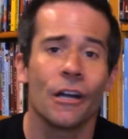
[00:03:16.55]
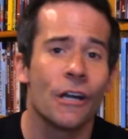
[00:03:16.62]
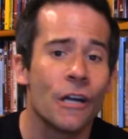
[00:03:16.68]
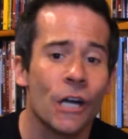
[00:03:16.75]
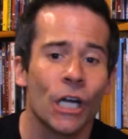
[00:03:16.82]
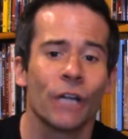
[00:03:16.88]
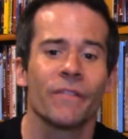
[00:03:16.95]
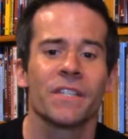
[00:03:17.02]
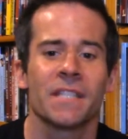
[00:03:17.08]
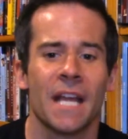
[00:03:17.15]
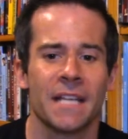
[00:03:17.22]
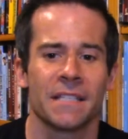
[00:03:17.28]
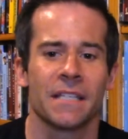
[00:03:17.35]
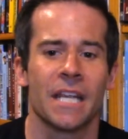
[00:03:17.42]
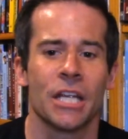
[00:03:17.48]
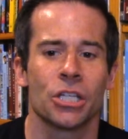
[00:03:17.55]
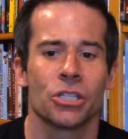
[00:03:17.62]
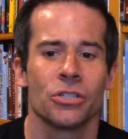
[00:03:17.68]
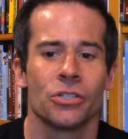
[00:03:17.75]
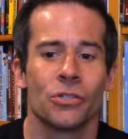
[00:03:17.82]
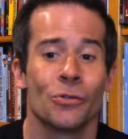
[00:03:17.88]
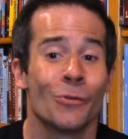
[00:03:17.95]
nervous
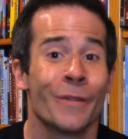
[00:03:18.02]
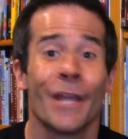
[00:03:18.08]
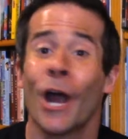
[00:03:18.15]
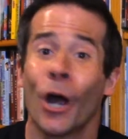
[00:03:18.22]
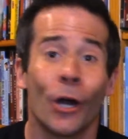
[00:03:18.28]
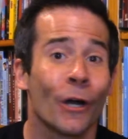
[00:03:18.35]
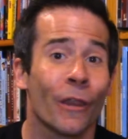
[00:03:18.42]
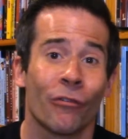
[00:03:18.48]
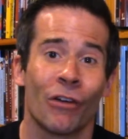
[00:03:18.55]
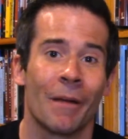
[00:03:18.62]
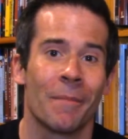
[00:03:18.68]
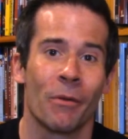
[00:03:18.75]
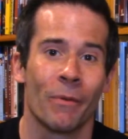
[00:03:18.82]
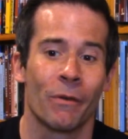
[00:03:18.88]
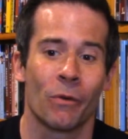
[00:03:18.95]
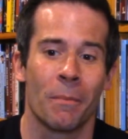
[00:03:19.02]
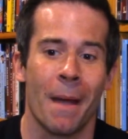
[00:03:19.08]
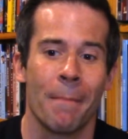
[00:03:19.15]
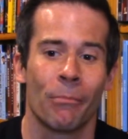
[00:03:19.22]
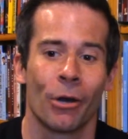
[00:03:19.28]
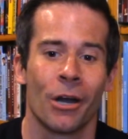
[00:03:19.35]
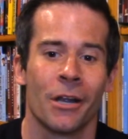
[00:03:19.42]
hesitation to the heartthrob that we
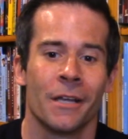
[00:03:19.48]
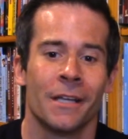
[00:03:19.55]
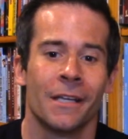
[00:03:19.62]
remember.